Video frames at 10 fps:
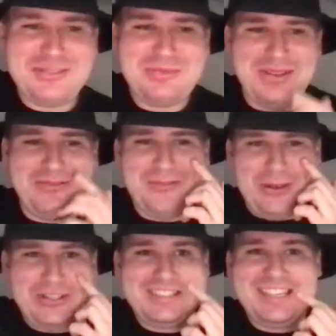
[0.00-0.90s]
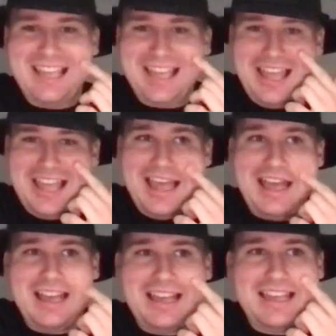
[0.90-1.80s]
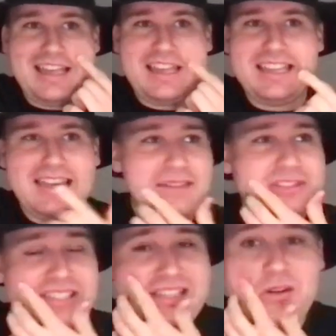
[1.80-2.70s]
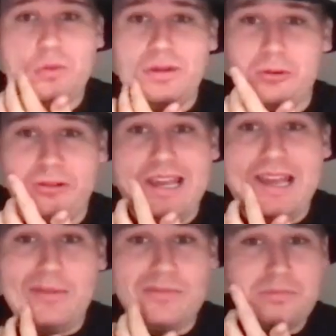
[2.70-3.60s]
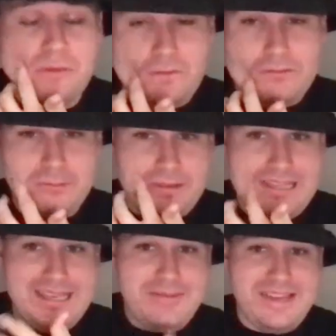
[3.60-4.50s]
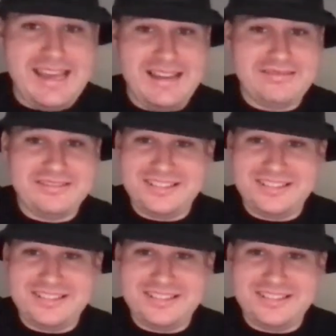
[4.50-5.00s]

is my first uh, ever single we put out before we put the EP out.